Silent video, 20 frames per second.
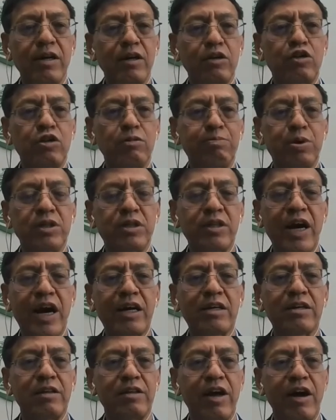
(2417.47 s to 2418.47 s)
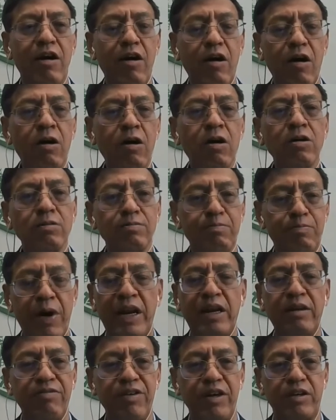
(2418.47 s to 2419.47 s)
to protect their own
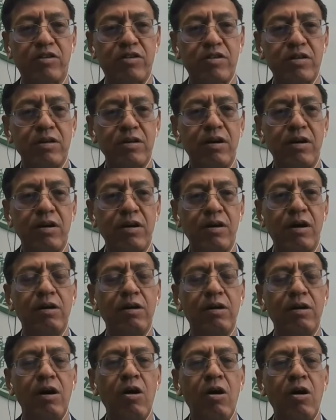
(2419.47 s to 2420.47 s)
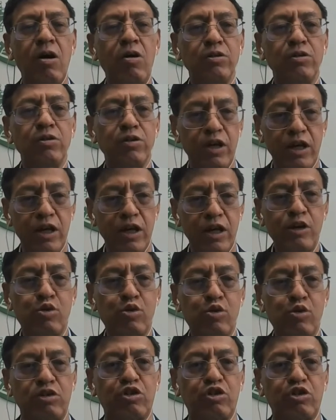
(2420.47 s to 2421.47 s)
benefits or own
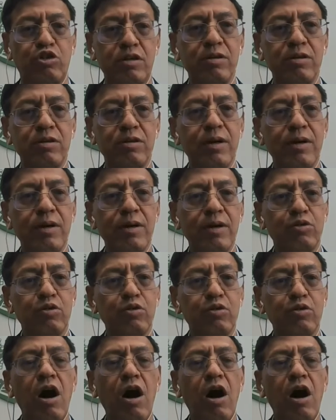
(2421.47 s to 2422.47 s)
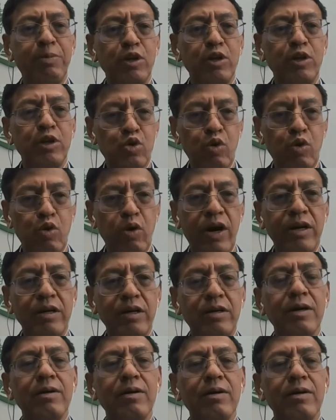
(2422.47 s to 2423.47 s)
interest. So open
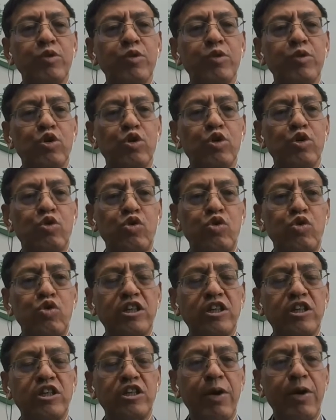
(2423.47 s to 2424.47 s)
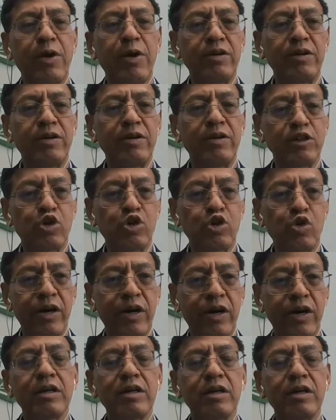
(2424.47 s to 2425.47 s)
trade, transparent
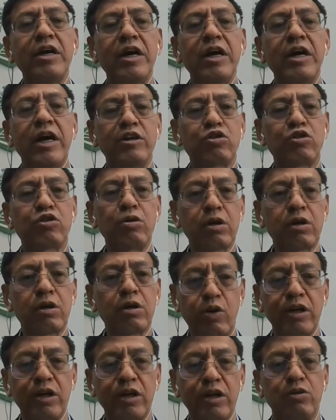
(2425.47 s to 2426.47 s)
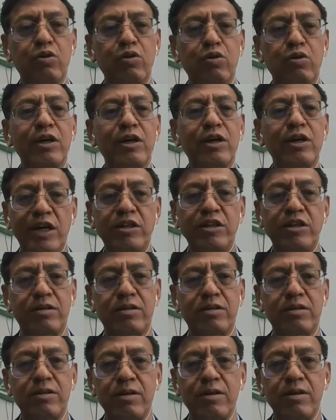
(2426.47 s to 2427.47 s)
trade is so critical during
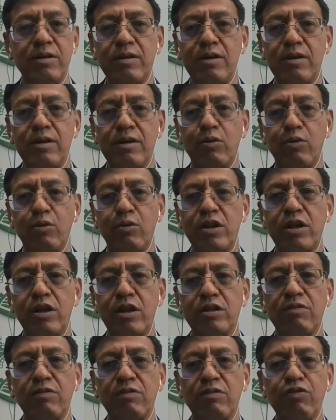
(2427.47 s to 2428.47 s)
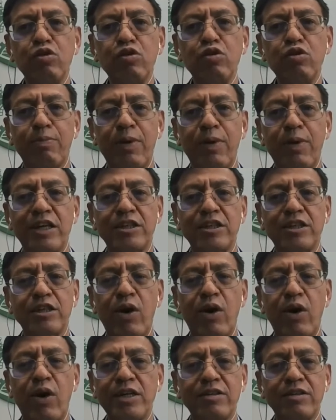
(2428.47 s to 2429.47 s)
crisis. Whether it's a food price
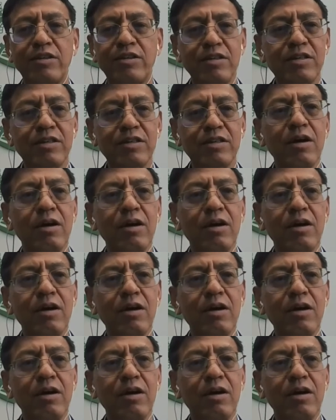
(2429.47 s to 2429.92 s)
crisis